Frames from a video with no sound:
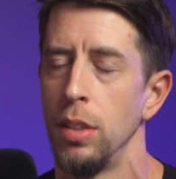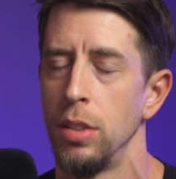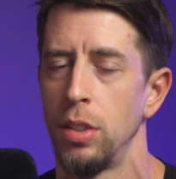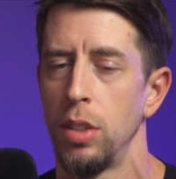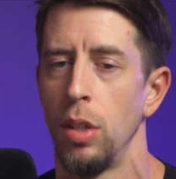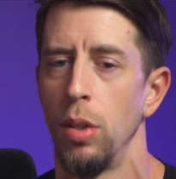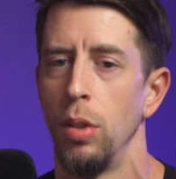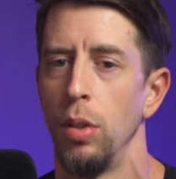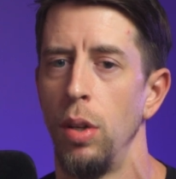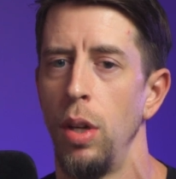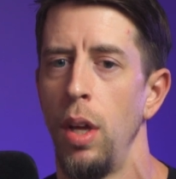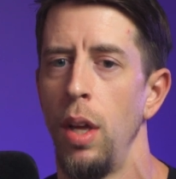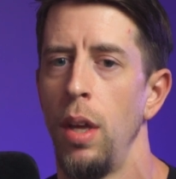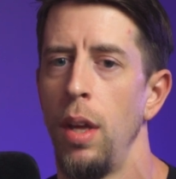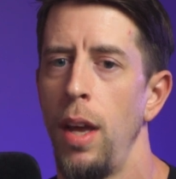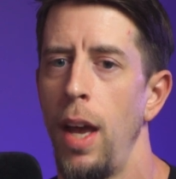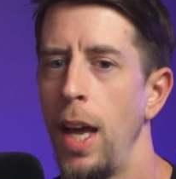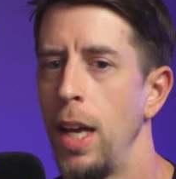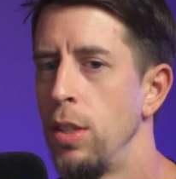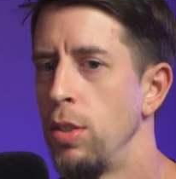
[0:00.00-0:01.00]
And so
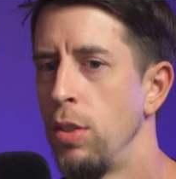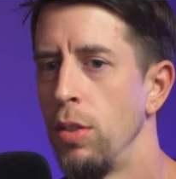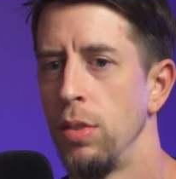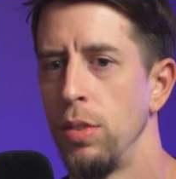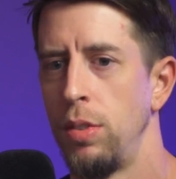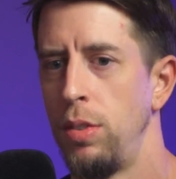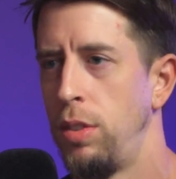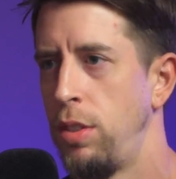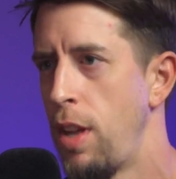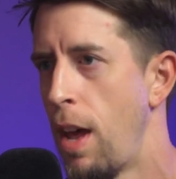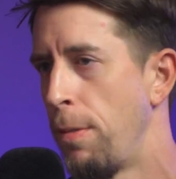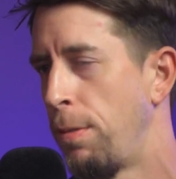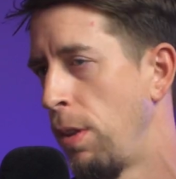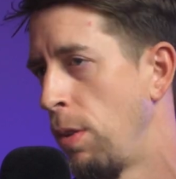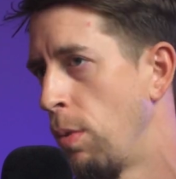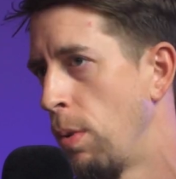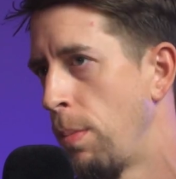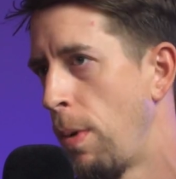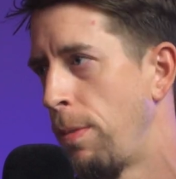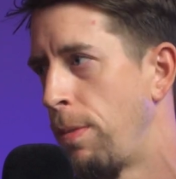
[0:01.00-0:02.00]
Andrew's
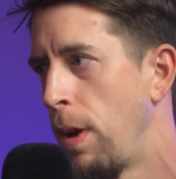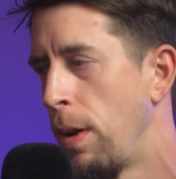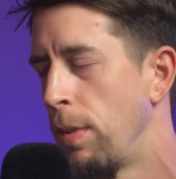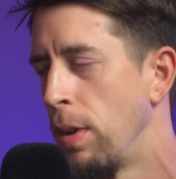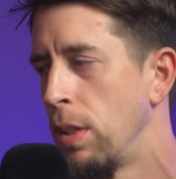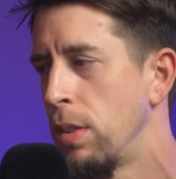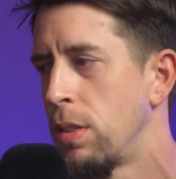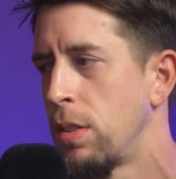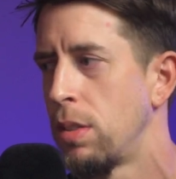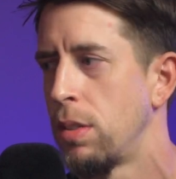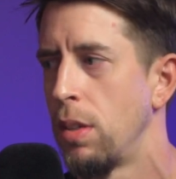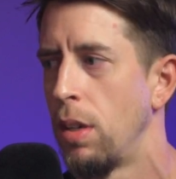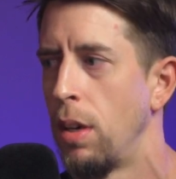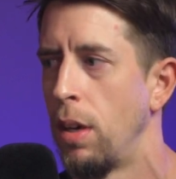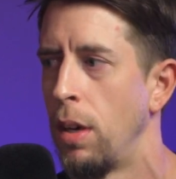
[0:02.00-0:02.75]
definitely one of my favorites.